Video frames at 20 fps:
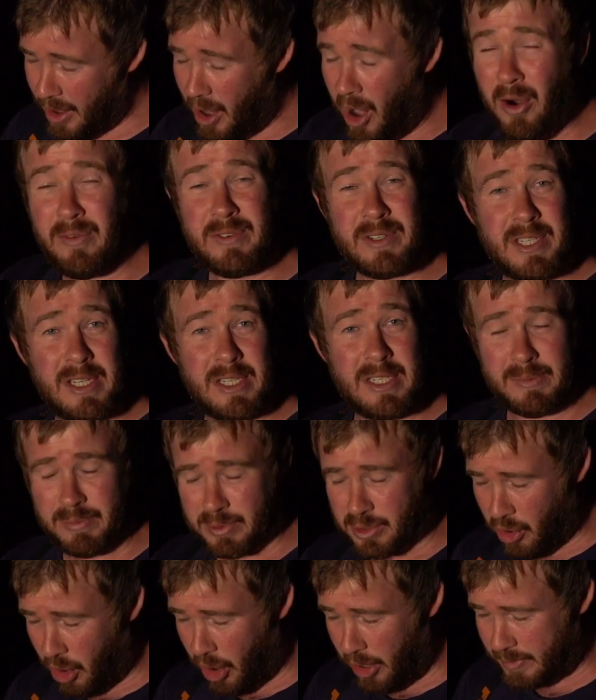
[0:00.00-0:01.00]
Obviously
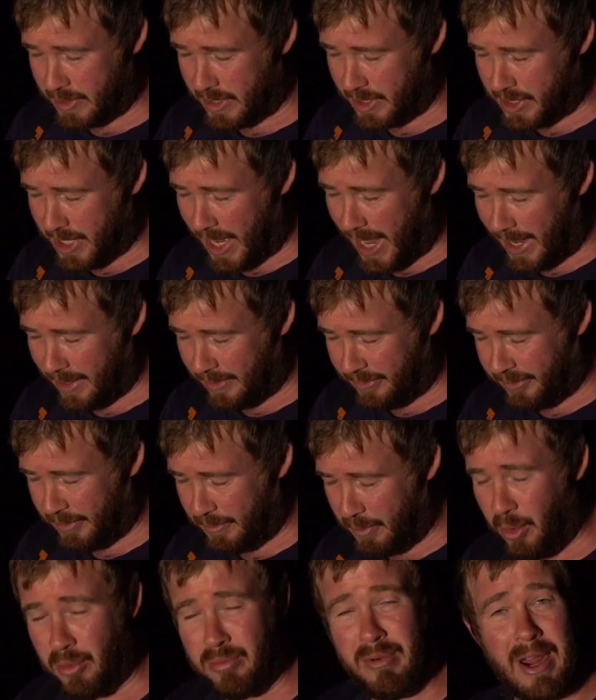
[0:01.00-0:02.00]
subscribe to the channel for
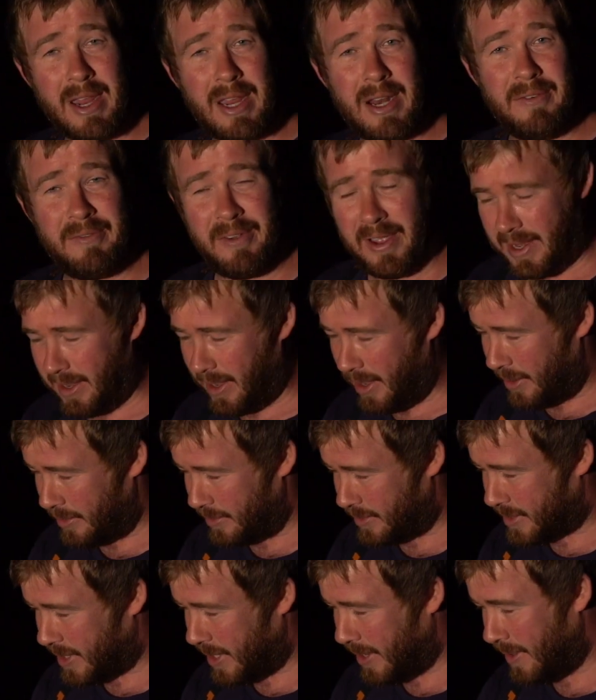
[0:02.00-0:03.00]
more regular
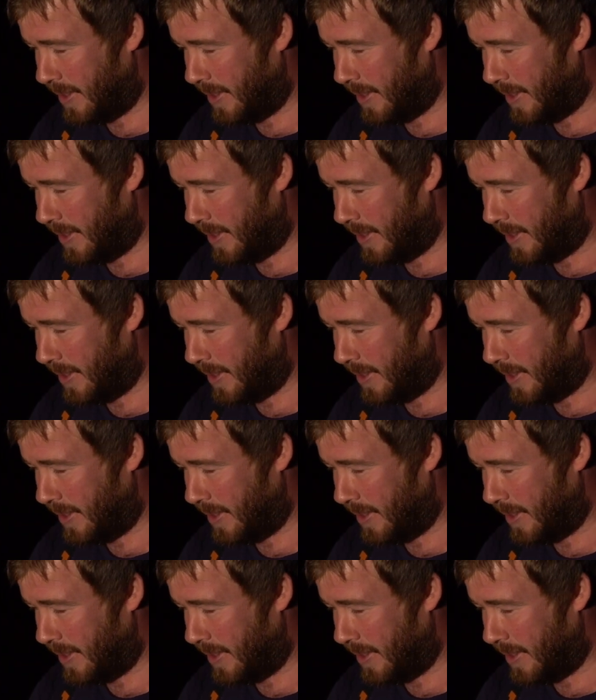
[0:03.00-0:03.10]
videos,